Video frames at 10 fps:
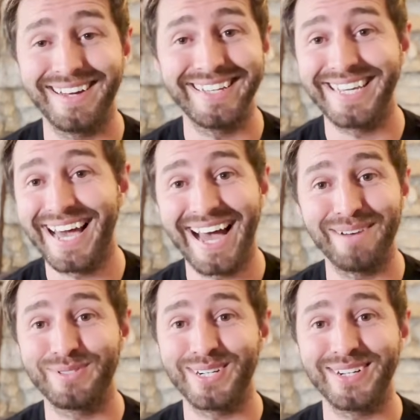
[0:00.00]
Yeah,
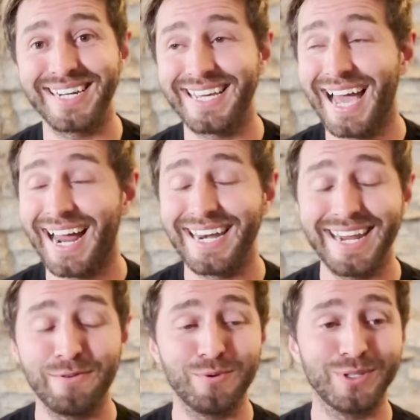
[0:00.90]
absolutely. And
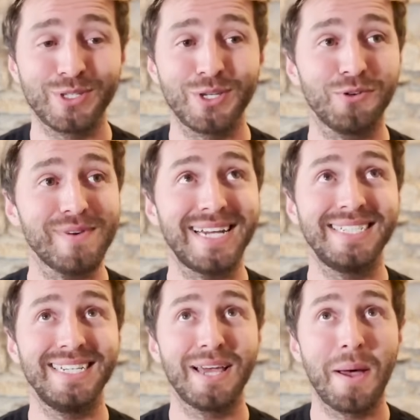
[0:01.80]
it was
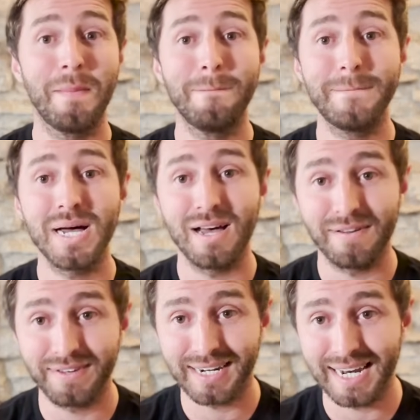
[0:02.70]
curated
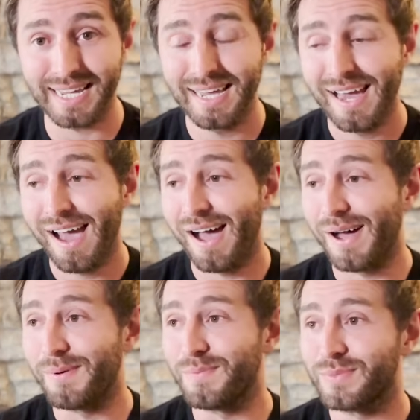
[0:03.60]
perfectly.
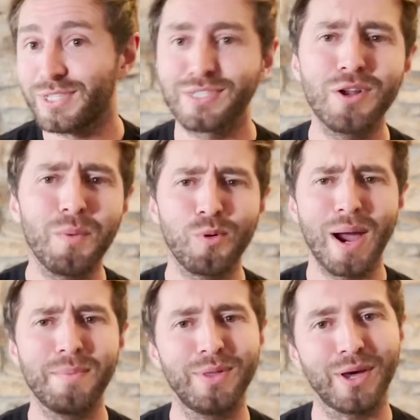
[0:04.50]
So there's a lot of
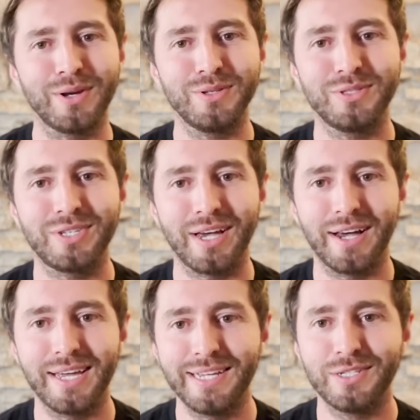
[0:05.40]
prep that goes
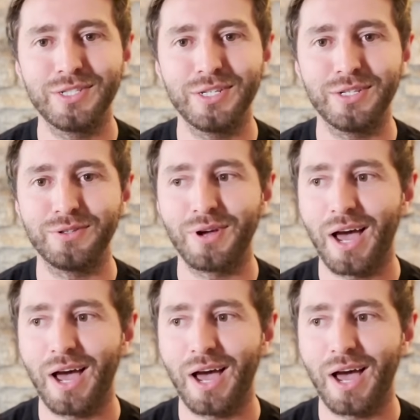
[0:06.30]
into